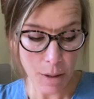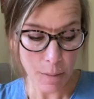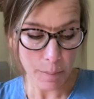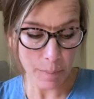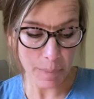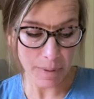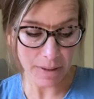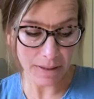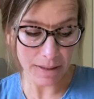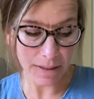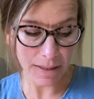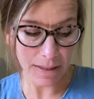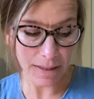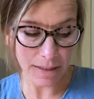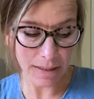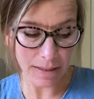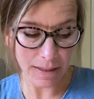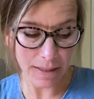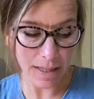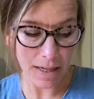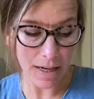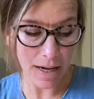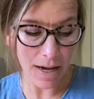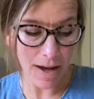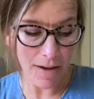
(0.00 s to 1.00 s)
But
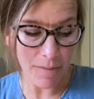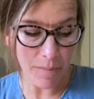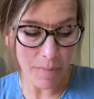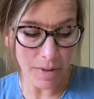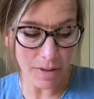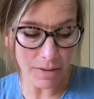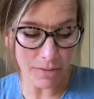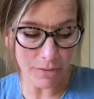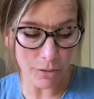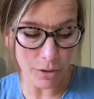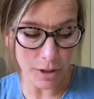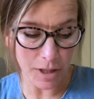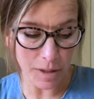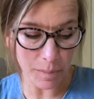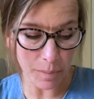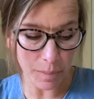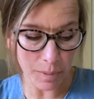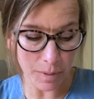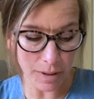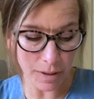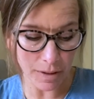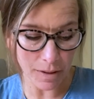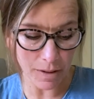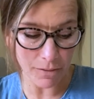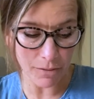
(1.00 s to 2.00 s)
lately, I've been
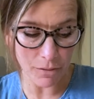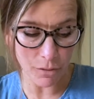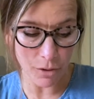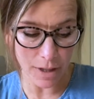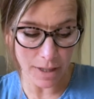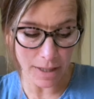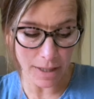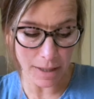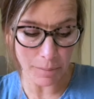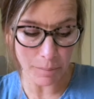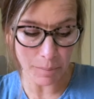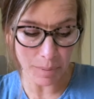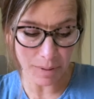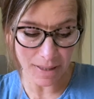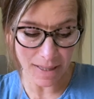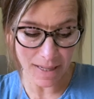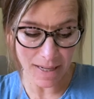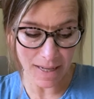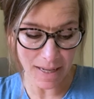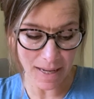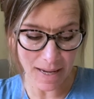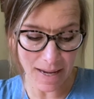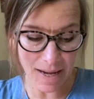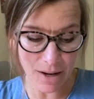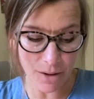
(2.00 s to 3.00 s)
avoiding
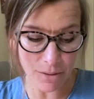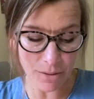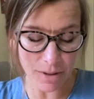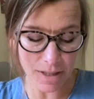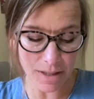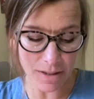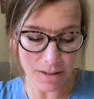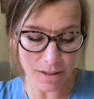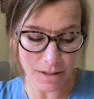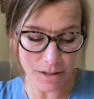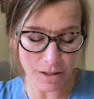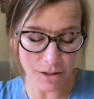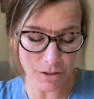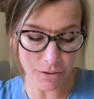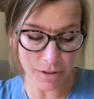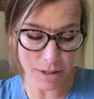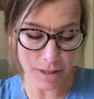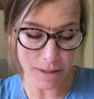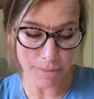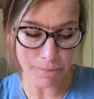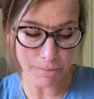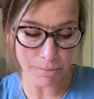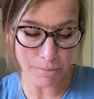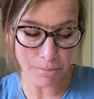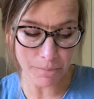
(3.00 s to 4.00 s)
playing out in the
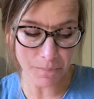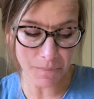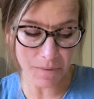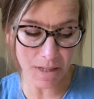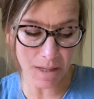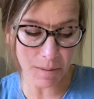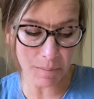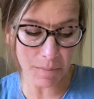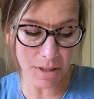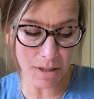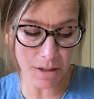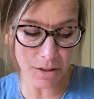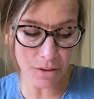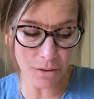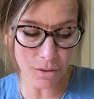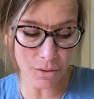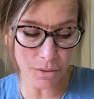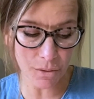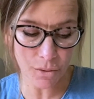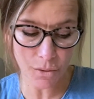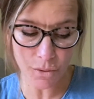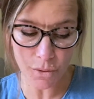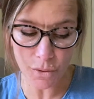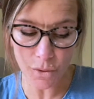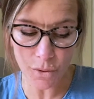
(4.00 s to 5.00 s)
street. I mean,
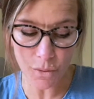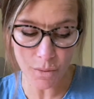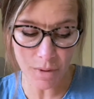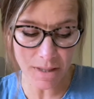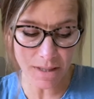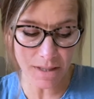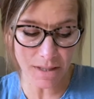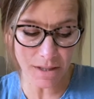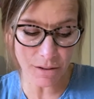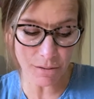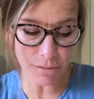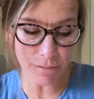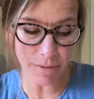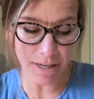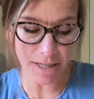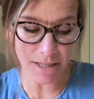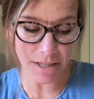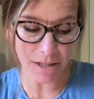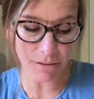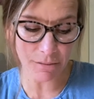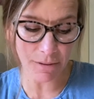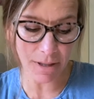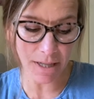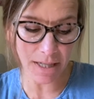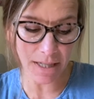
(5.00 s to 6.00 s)
who wants to
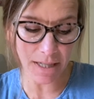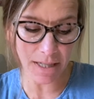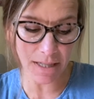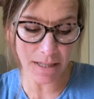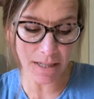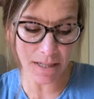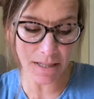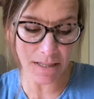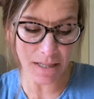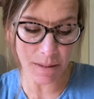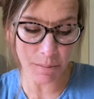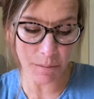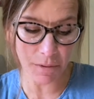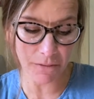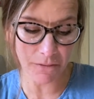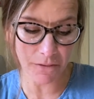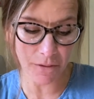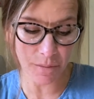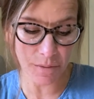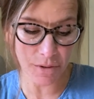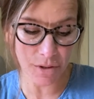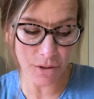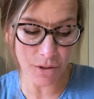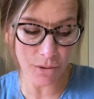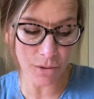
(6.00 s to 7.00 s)
risk running into someone
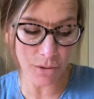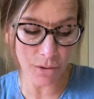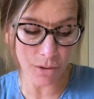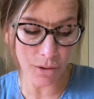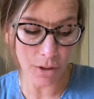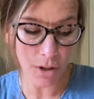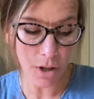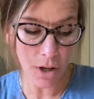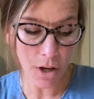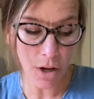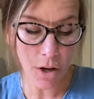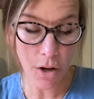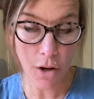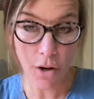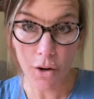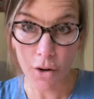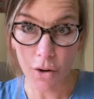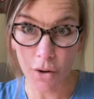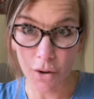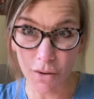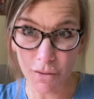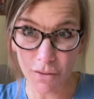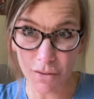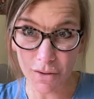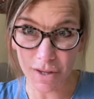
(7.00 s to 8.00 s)
from school
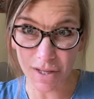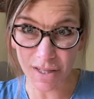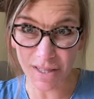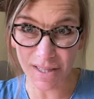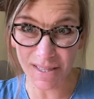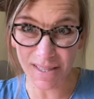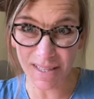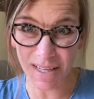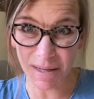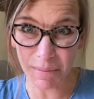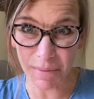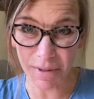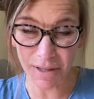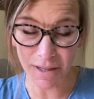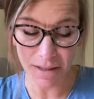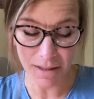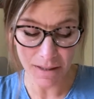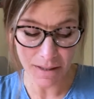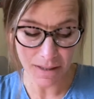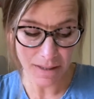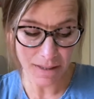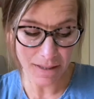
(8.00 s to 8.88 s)
over the summer?